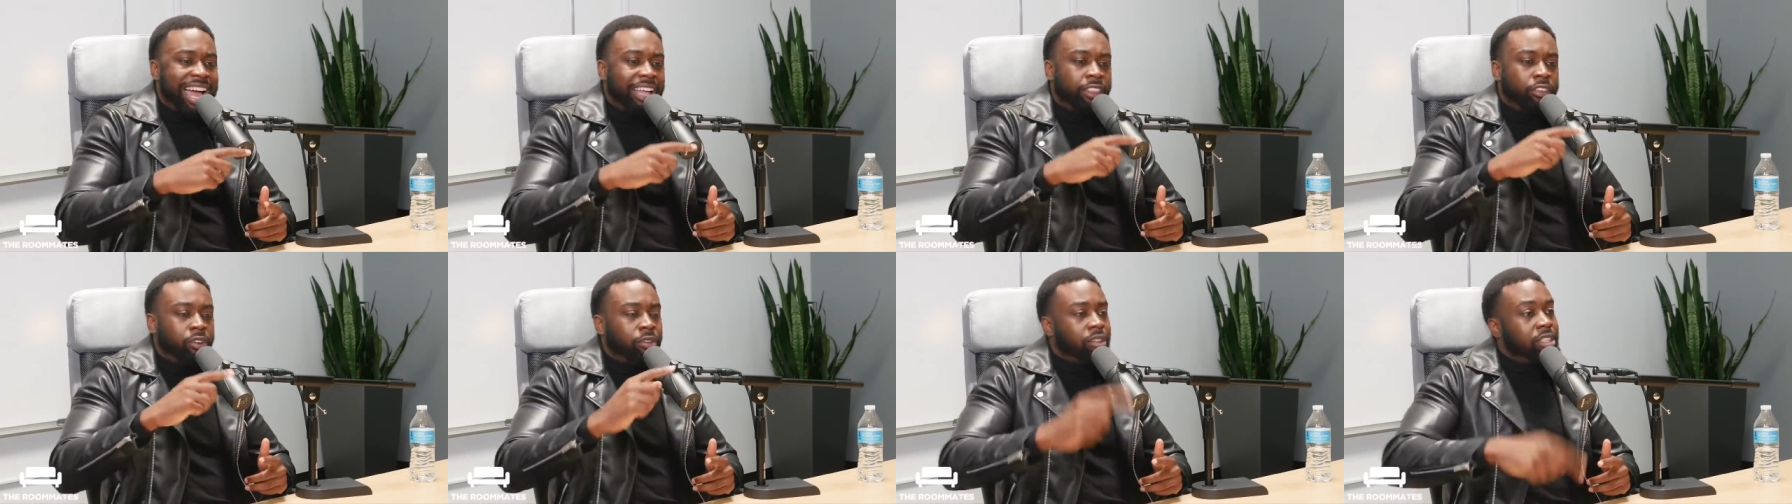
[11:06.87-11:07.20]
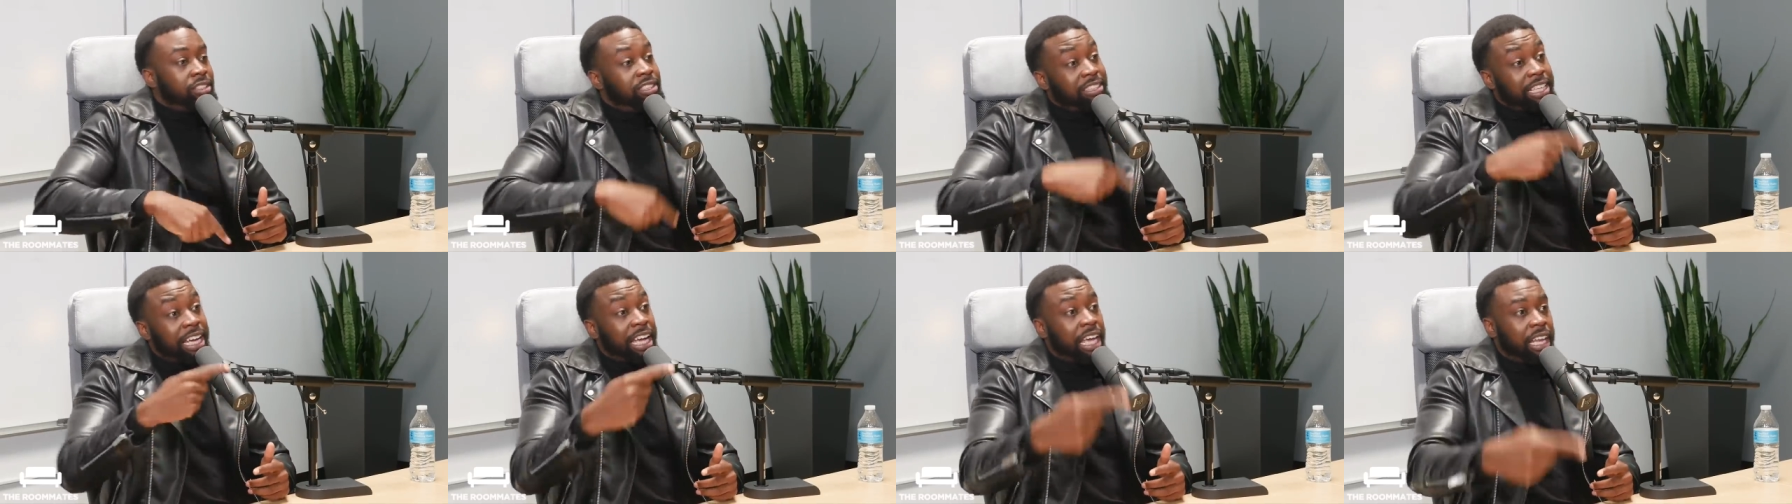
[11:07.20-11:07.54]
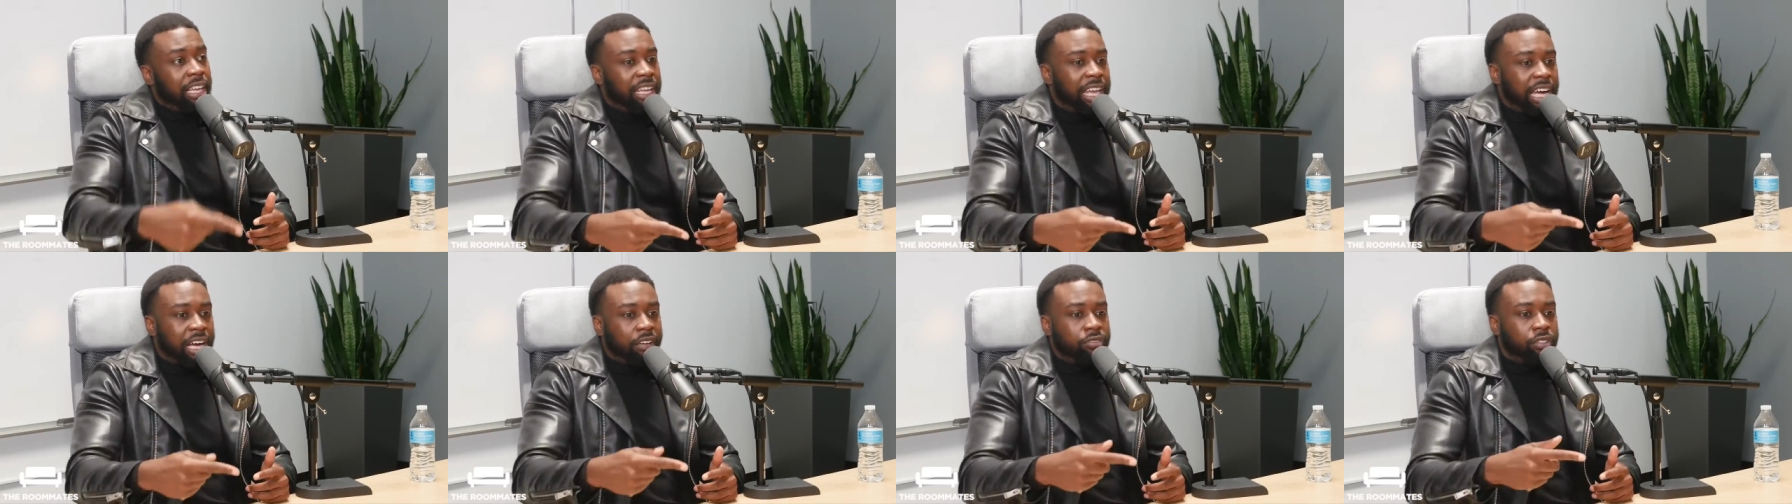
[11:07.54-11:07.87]
during the
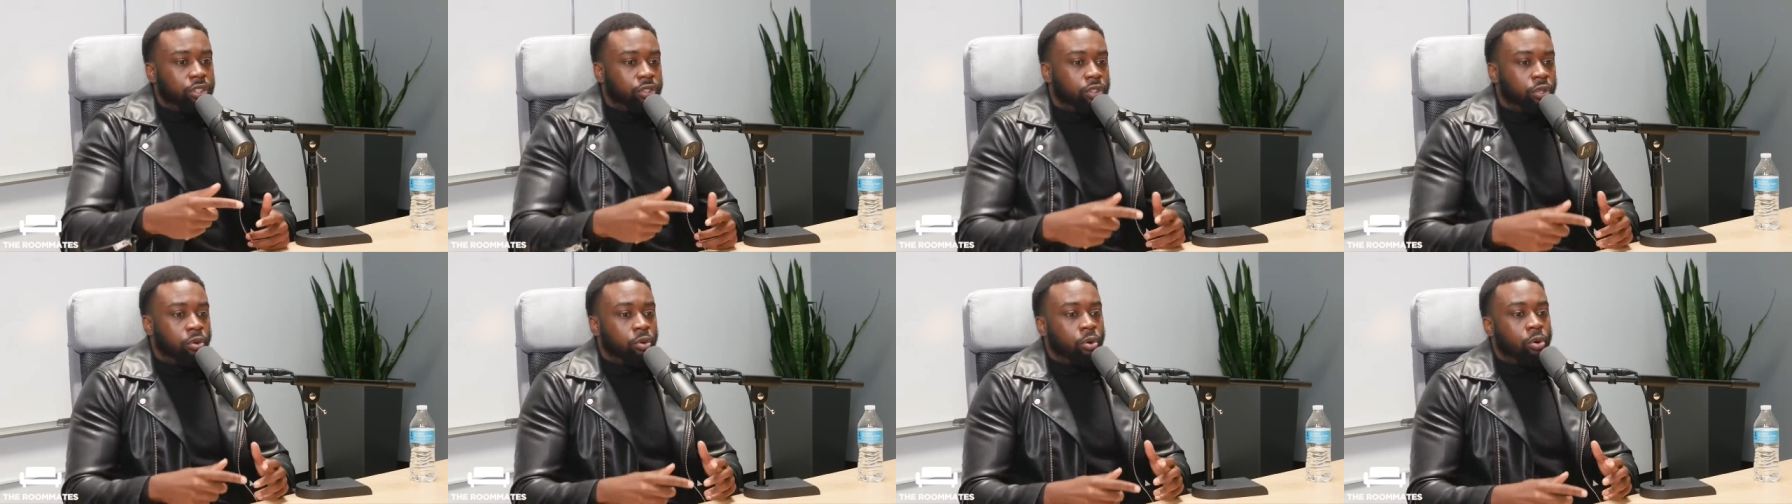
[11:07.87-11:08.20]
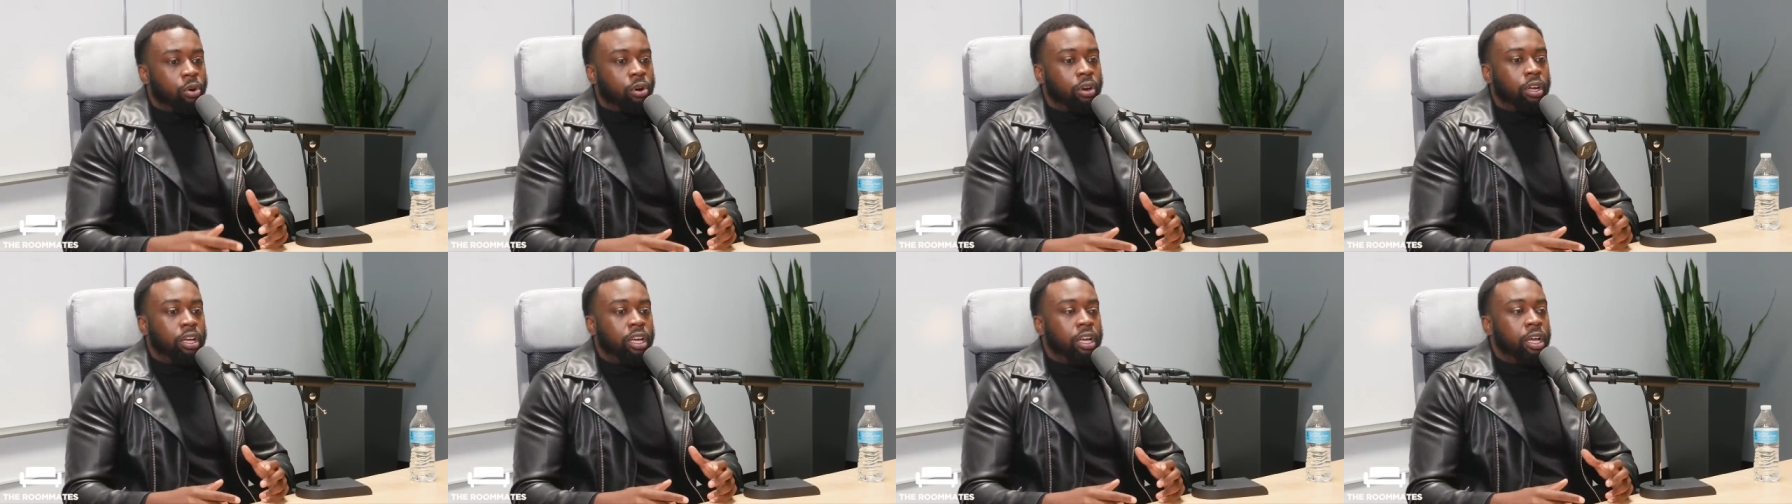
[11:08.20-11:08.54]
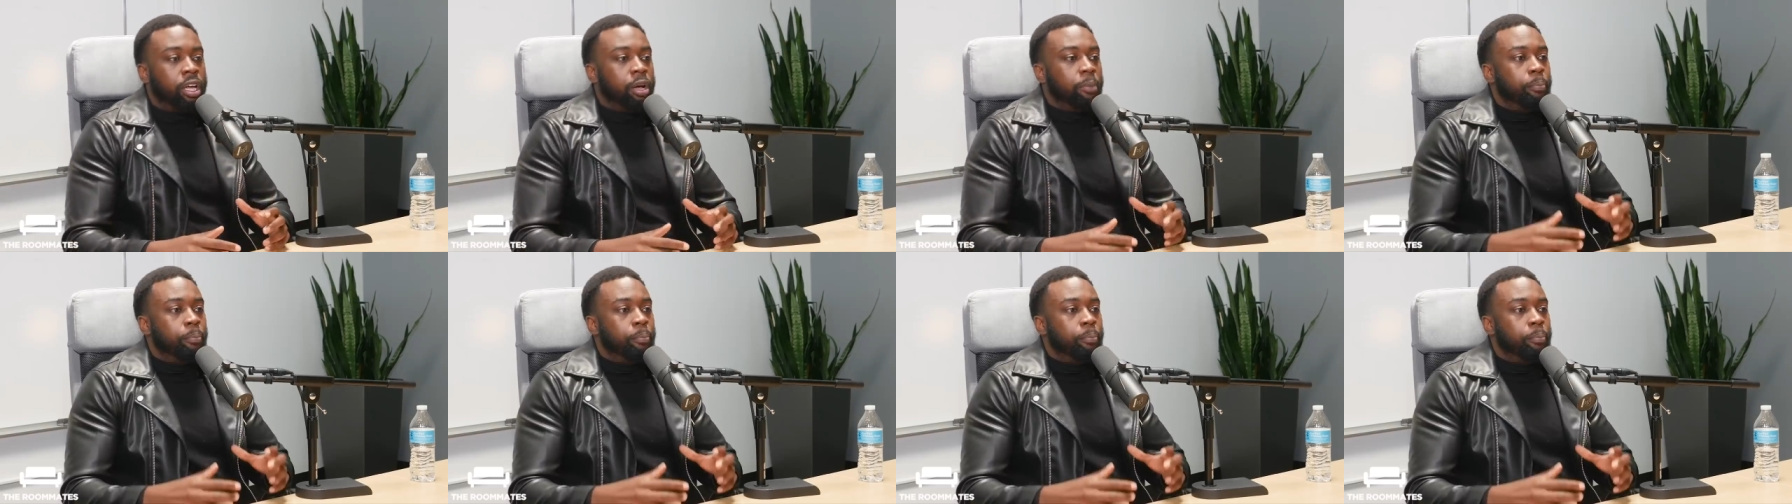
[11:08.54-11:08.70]
second leg of the tour,